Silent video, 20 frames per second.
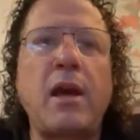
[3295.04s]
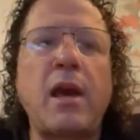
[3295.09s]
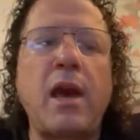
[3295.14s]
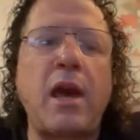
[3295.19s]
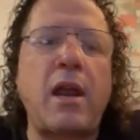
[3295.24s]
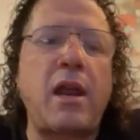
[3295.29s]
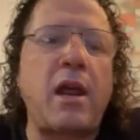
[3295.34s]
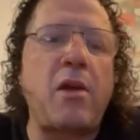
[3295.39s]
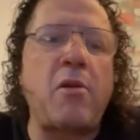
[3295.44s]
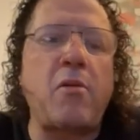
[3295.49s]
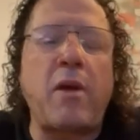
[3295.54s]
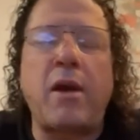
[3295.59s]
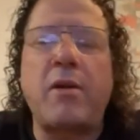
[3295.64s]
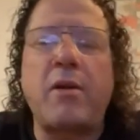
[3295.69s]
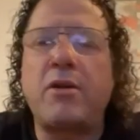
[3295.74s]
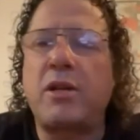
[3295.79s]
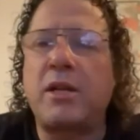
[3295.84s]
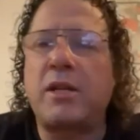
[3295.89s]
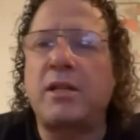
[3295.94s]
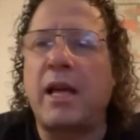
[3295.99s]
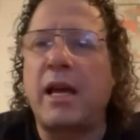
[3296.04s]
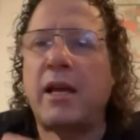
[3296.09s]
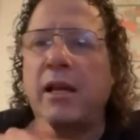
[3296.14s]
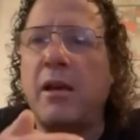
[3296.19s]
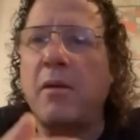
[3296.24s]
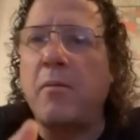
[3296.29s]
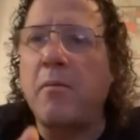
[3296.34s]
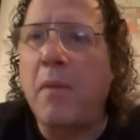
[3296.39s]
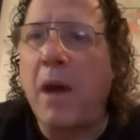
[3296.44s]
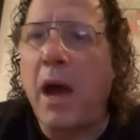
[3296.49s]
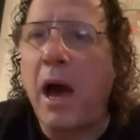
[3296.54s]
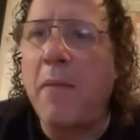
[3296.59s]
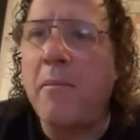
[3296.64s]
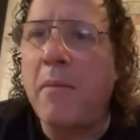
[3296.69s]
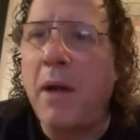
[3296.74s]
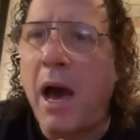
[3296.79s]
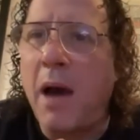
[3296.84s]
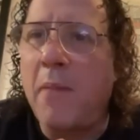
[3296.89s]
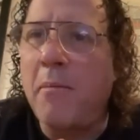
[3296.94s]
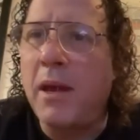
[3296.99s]
anyway, it's just like
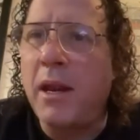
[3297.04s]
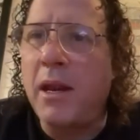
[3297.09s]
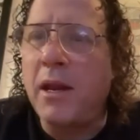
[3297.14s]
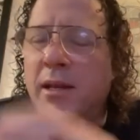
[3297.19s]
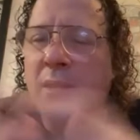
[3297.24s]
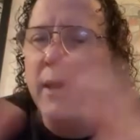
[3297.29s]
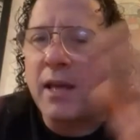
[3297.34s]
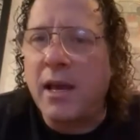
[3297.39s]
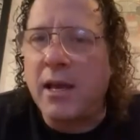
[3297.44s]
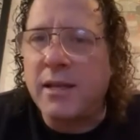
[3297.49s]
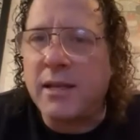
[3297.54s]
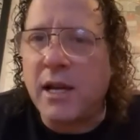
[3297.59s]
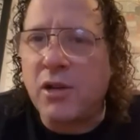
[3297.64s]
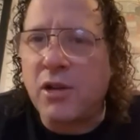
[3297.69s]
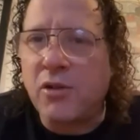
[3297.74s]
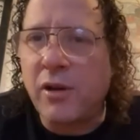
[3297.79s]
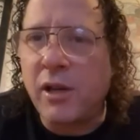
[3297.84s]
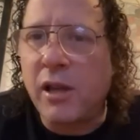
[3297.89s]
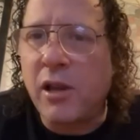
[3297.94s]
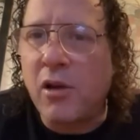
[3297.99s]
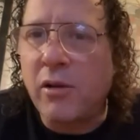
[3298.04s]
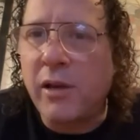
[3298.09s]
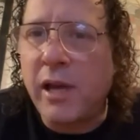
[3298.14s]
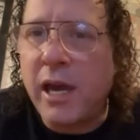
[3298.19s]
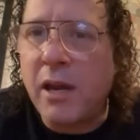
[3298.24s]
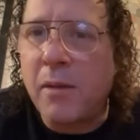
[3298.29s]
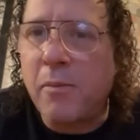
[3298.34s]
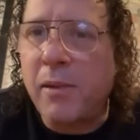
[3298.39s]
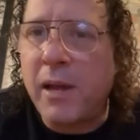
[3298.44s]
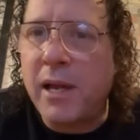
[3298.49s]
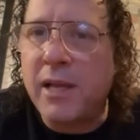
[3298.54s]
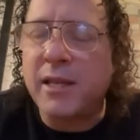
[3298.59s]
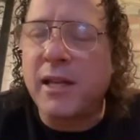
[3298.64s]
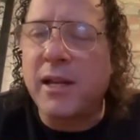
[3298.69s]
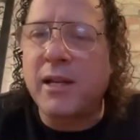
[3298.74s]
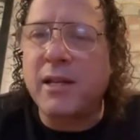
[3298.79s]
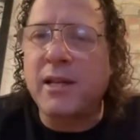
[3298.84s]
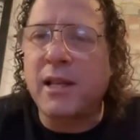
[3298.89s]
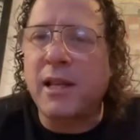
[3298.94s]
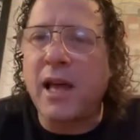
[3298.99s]
I'm in a centrally located place,
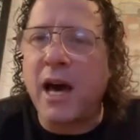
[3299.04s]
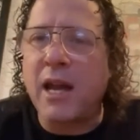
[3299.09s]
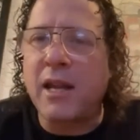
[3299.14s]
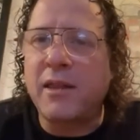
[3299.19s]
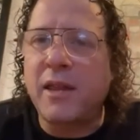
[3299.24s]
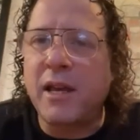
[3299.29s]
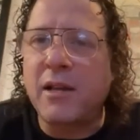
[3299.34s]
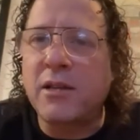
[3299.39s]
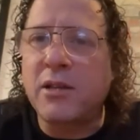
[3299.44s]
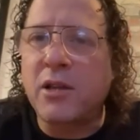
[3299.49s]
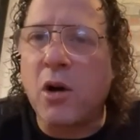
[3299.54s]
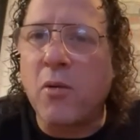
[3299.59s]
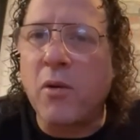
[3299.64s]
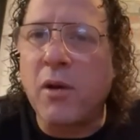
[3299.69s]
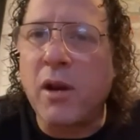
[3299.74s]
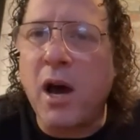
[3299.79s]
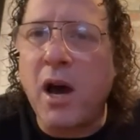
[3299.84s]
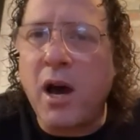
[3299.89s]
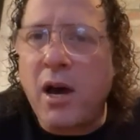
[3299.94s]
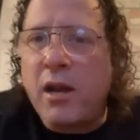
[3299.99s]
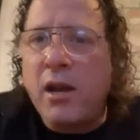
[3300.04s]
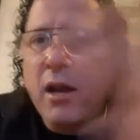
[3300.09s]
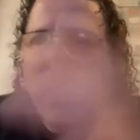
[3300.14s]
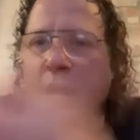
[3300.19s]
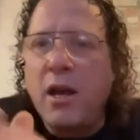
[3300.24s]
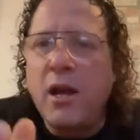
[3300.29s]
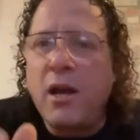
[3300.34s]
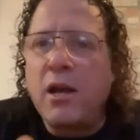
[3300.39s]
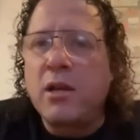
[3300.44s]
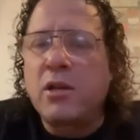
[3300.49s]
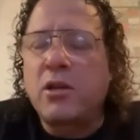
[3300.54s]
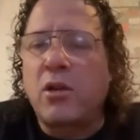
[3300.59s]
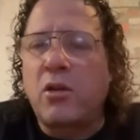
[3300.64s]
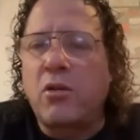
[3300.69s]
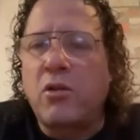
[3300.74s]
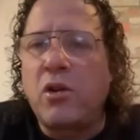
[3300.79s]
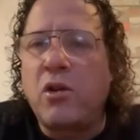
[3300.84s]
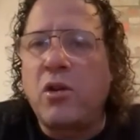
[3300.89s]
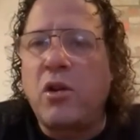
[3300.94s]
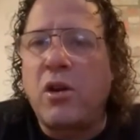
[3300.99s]
and there's a lot of things going on. So,
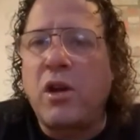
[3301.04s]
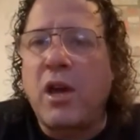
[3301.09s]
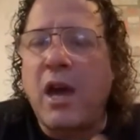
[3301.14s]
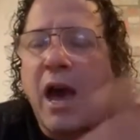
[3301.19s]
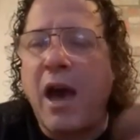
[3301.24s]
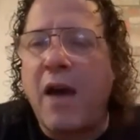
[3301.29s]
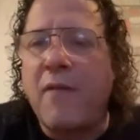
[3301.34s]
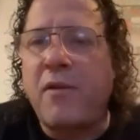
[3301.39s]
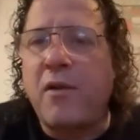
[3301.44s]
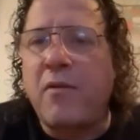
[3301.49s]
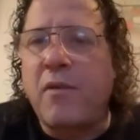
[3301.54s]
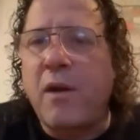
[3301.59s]
you know, you have your